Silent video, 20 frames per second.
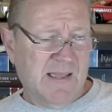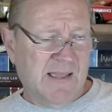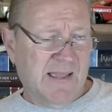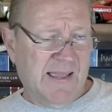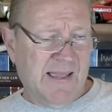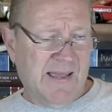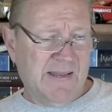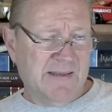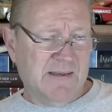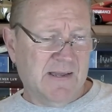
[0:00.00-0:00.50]

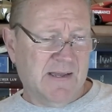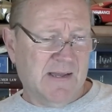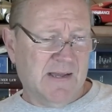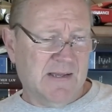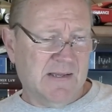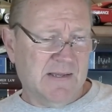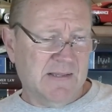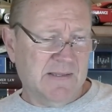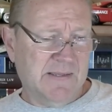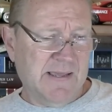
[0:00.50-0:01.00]
And
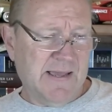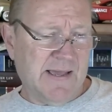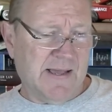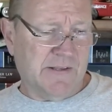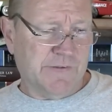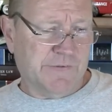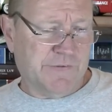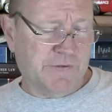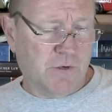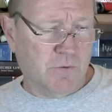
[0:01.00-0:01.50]
uh,
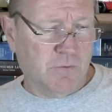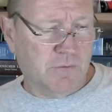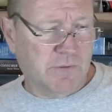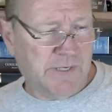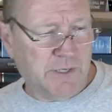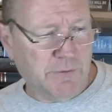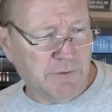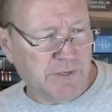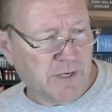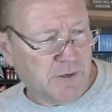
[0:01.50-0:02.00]
yeah, so
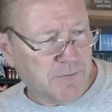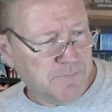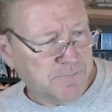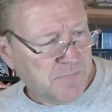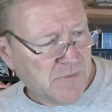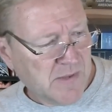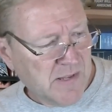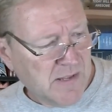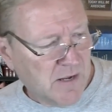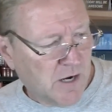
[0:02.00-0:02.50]
here we go.
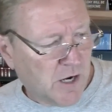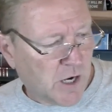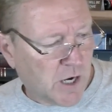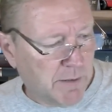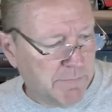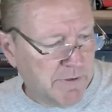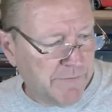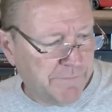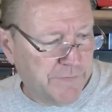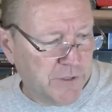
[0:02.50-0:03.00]

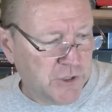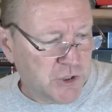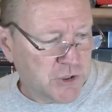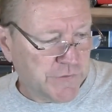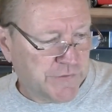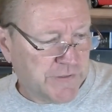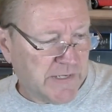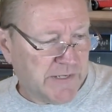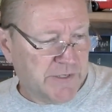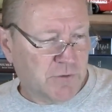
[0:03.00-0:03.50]
Army
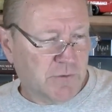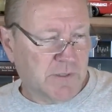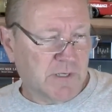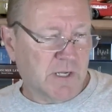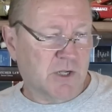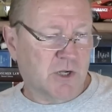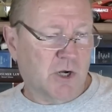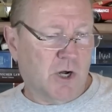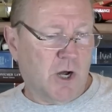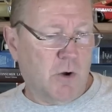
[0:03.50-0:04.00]
officials said during
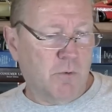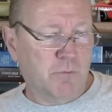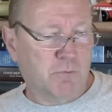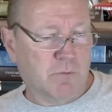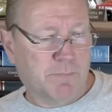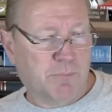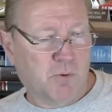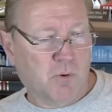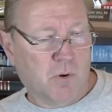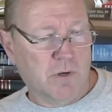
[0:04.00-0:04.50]
a call with
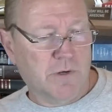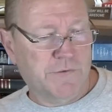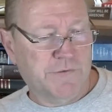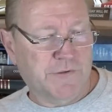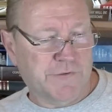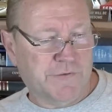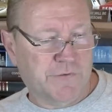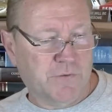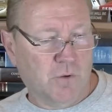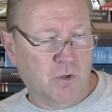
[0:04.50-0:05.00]
reporters
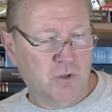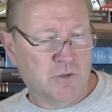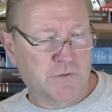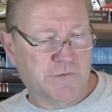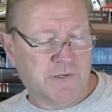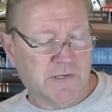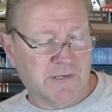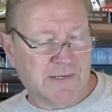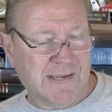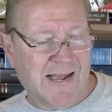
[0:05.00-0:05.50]
that
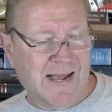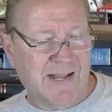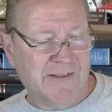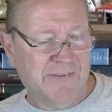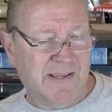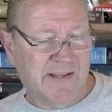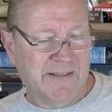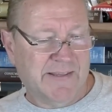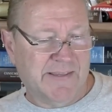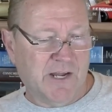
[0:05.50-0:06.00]
soldiers can
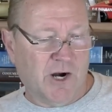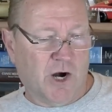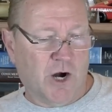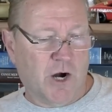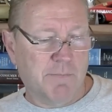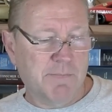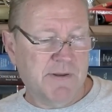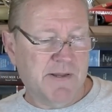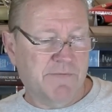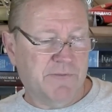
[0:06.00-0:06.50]
contact the
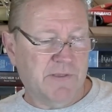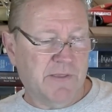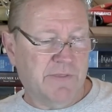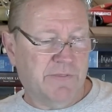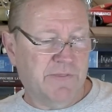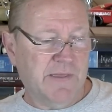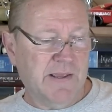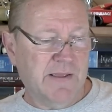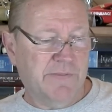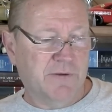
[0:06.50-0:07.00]
Army if they
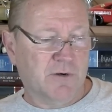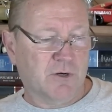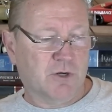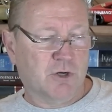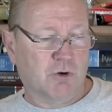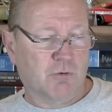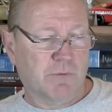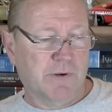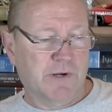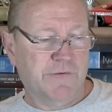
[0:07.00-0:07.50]
think their
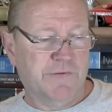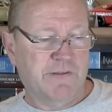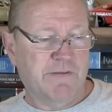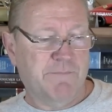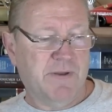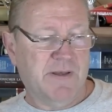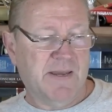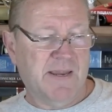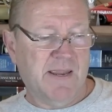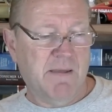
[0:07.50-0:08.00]
careers
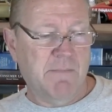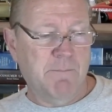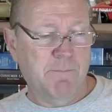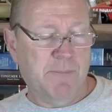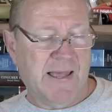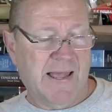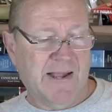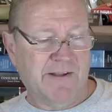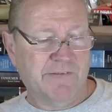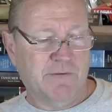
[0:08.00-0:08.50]
have been
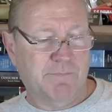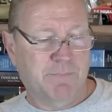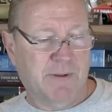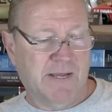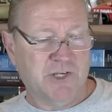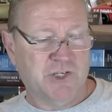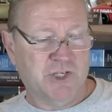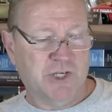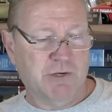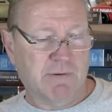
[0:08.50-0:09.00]
impacted
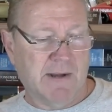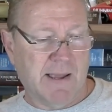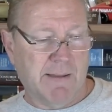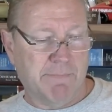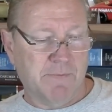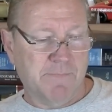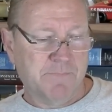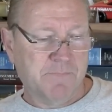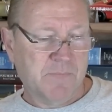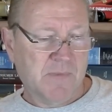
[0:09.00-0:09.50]
by GRAP.